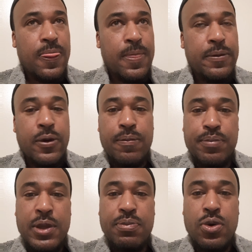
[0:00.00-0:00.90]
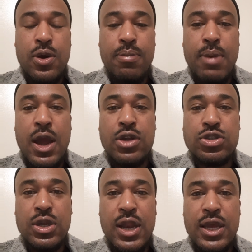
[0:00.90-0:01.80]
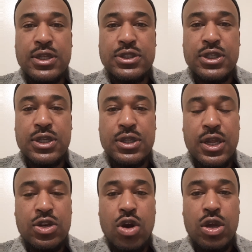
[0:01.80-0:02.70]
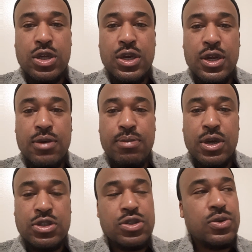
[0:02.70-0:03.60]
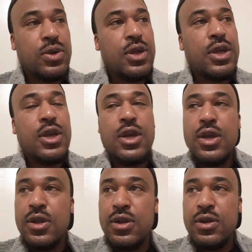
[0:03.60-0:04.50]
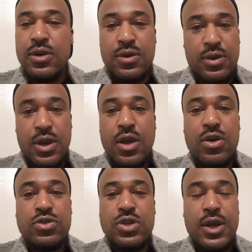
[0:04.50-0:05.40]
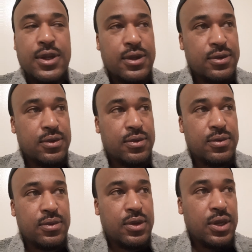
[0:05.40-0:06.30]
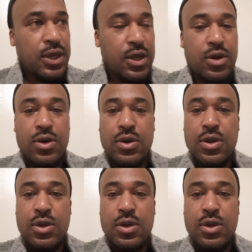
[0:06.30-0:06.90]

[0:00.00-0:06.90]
you know, people admired your legacy and they talking good amongst you. They're going to try to either